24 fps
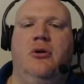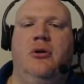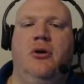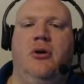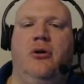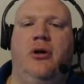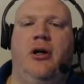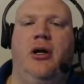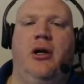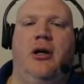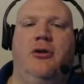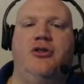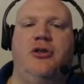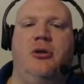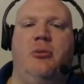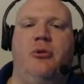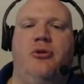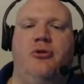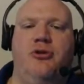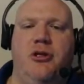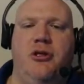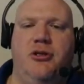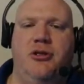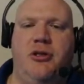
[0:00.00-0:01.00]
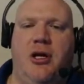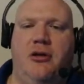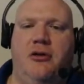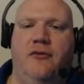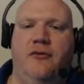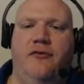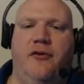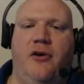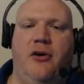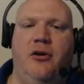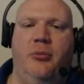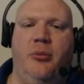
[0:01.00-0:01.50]
Okay, now some of those seeds had to have
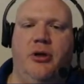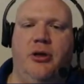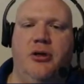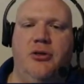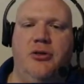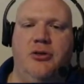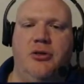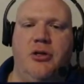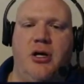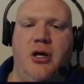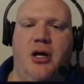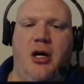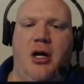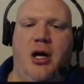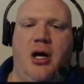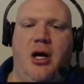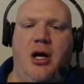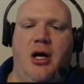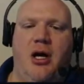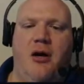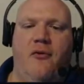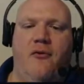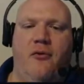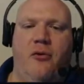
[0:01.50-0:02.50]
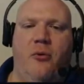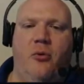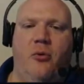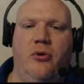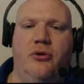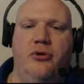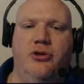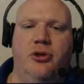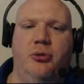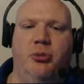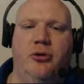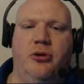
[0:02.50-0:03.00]
fallen because everyone
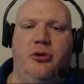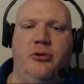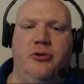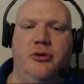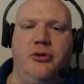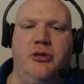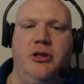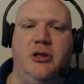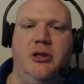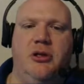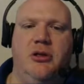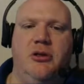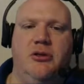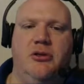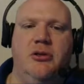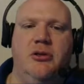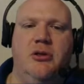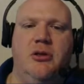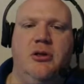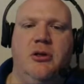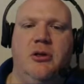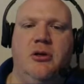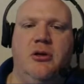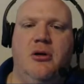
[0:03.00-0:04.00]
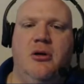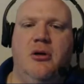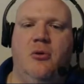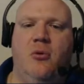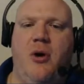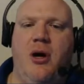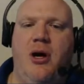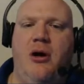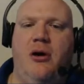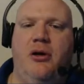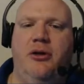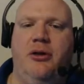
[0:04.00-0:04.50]
should produce seeds.
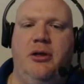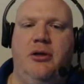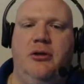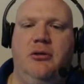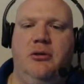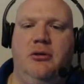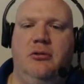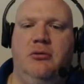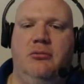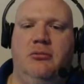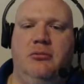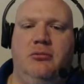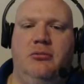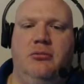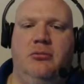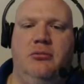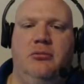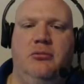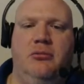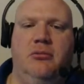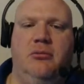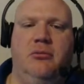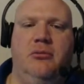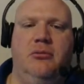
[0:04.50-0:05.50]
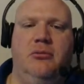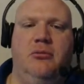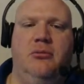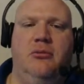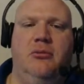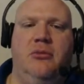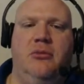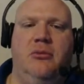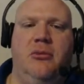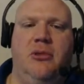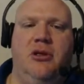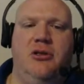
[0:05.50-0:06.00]
Wow, it didn't?
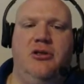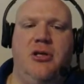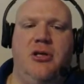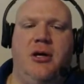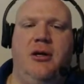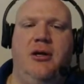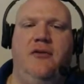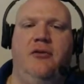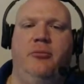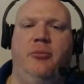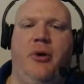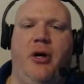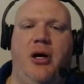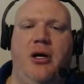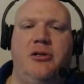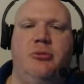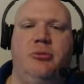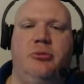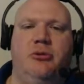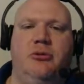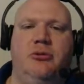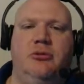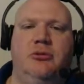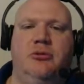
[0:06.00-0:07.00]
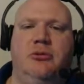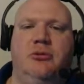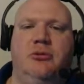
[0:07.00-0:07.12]
Is that even possible?